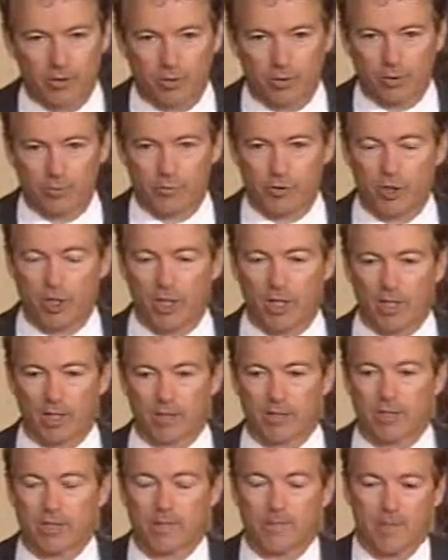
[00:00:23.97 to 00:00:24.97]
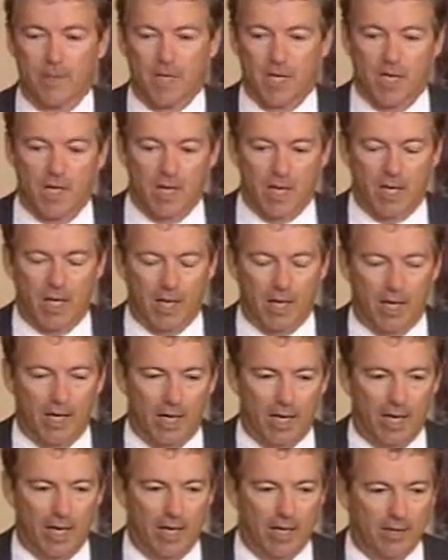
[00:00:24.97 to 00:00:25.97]
the right to object,
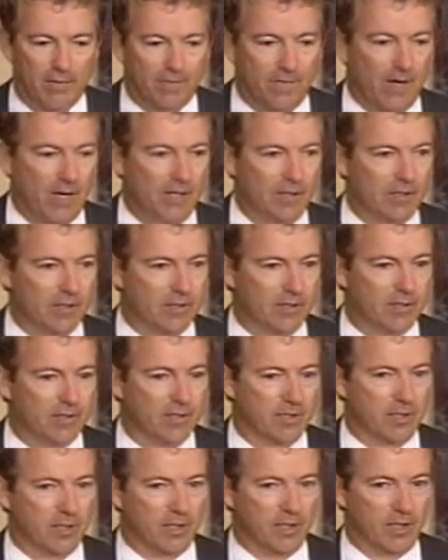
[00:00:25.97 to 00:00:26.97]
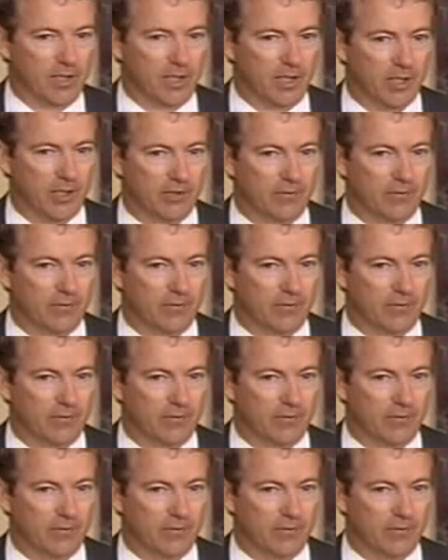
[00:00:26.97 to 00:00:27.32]
I find it